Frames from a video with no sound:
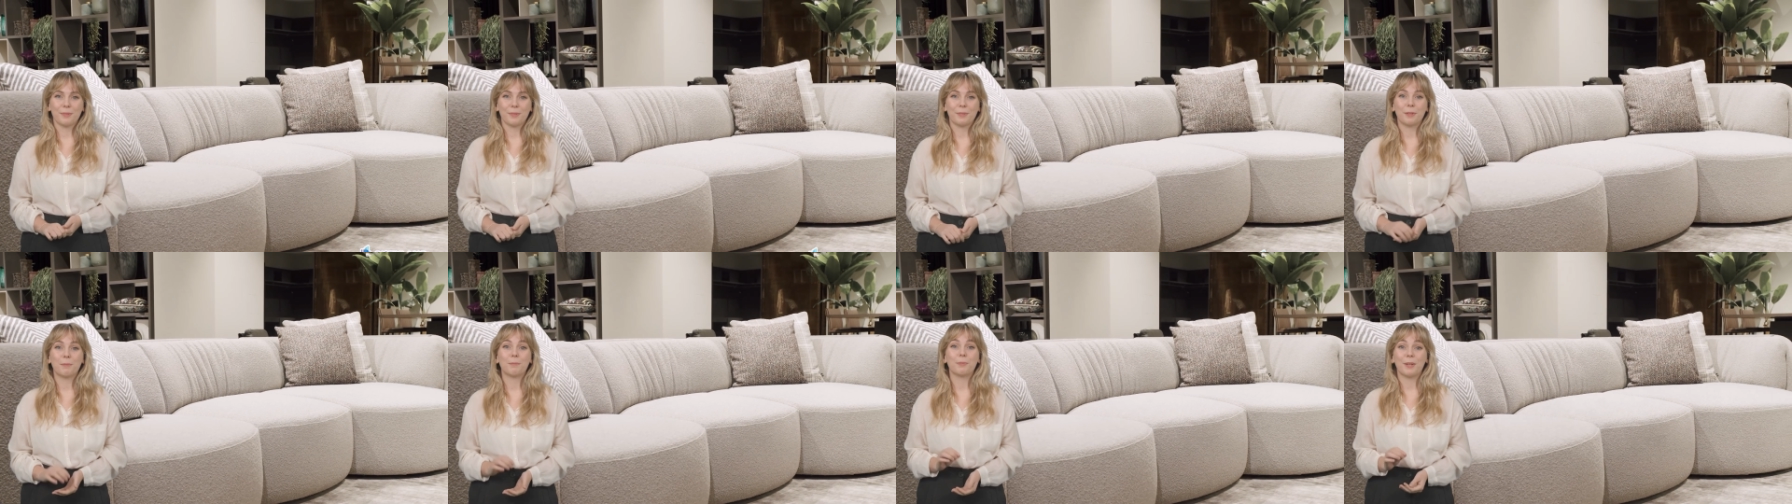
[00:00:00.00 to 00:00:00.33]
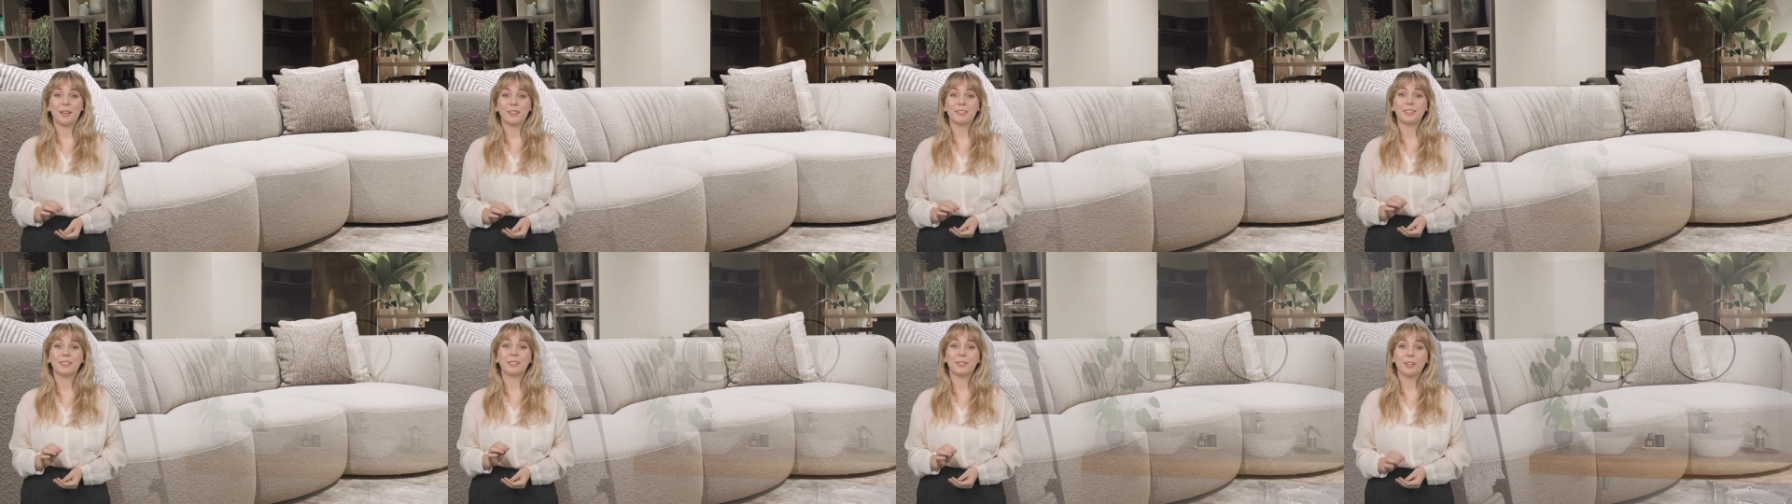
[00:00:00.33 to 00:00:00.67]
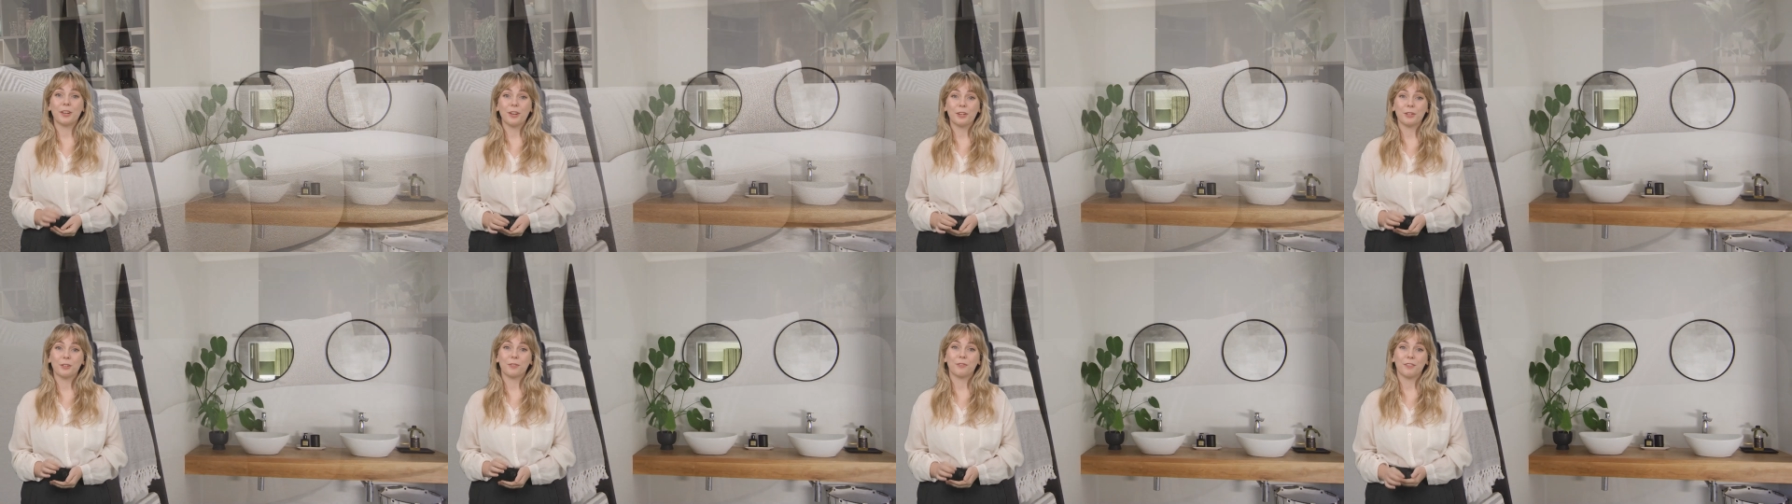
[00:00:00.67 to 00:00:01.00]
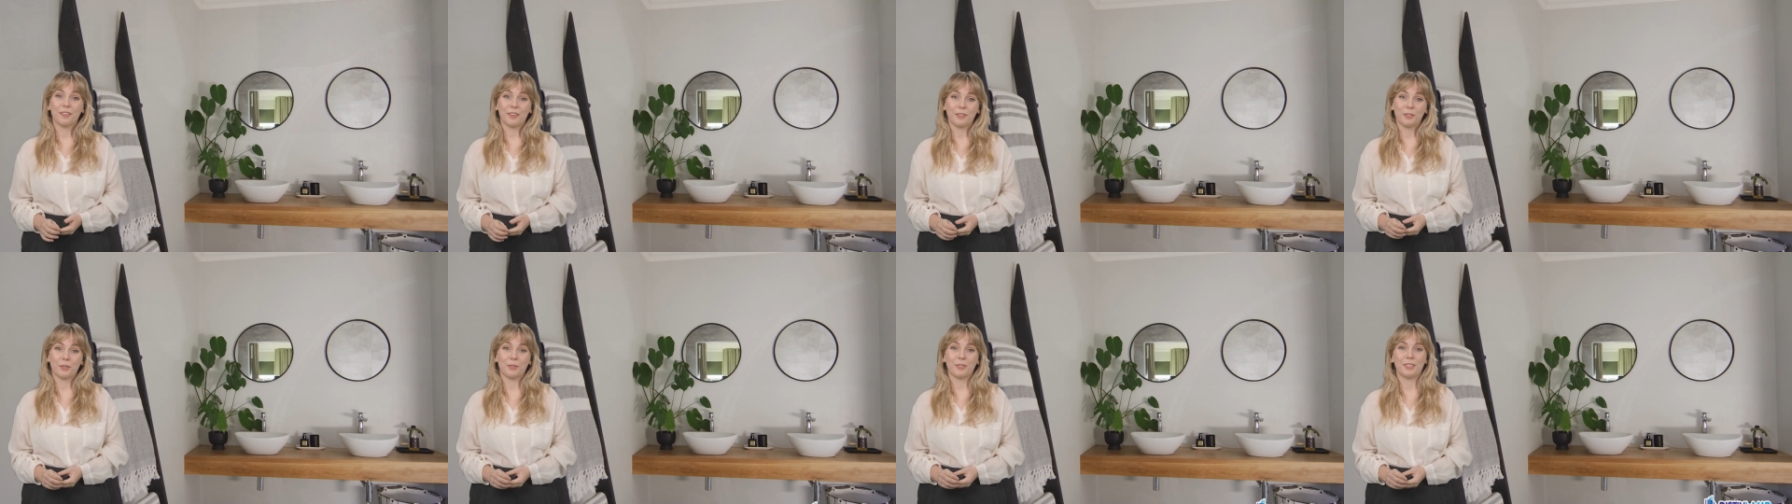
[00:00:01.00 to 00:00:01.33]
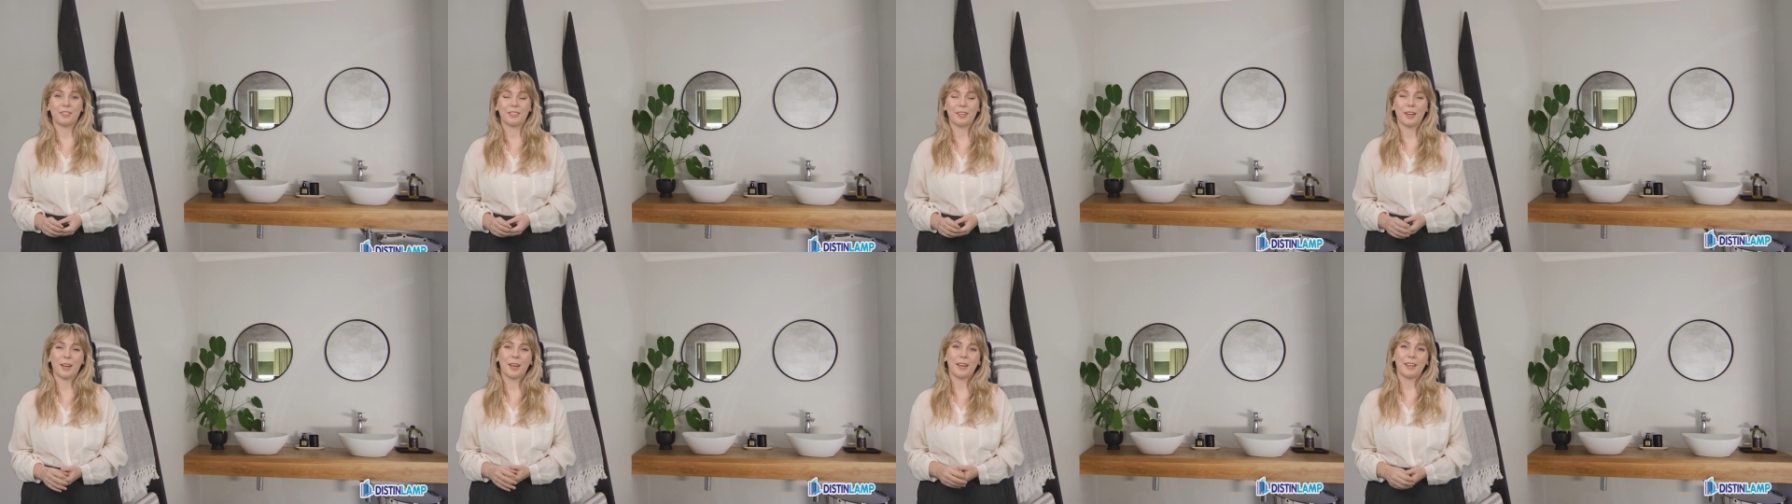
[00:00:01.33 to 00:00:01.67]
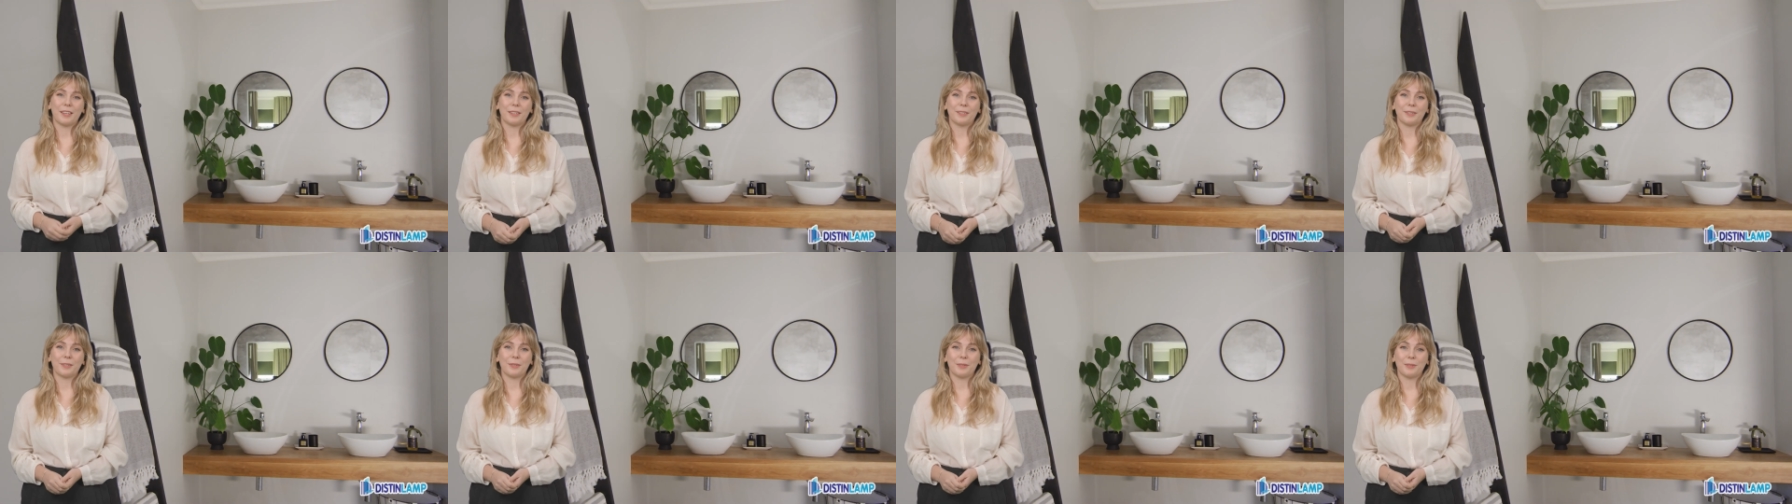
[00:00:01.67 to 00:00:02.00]
Embracing curves in your
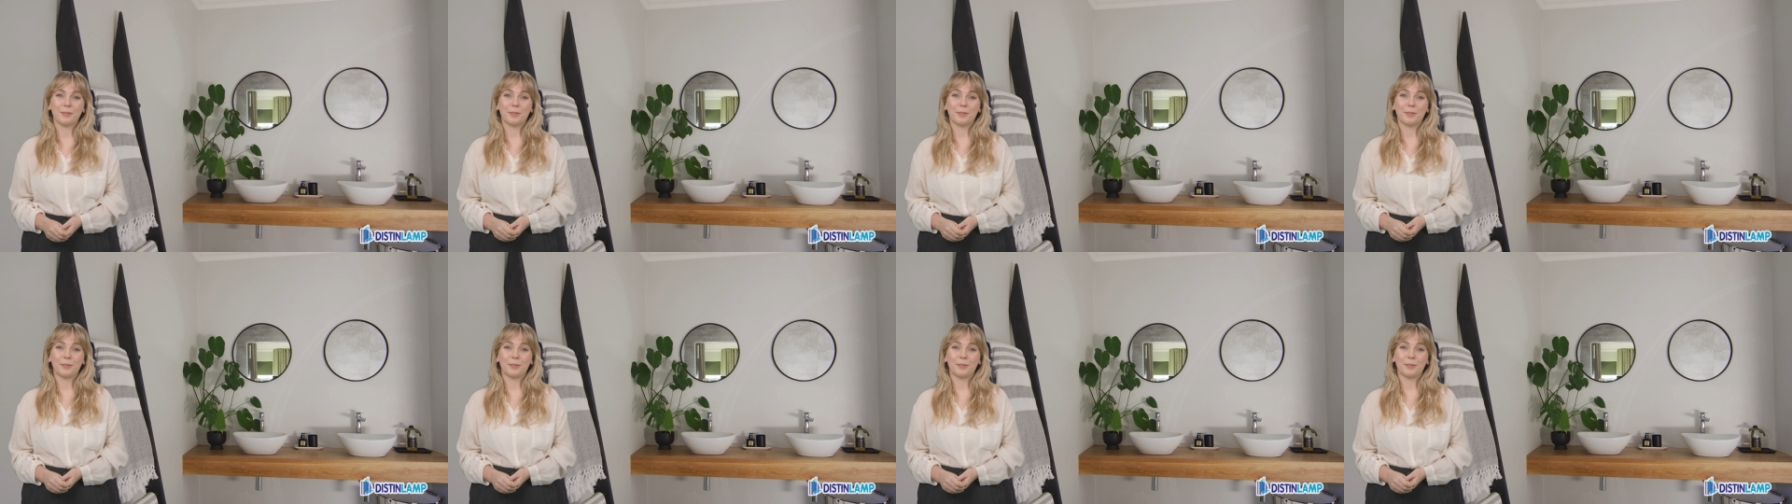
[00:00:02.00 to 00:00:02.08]
design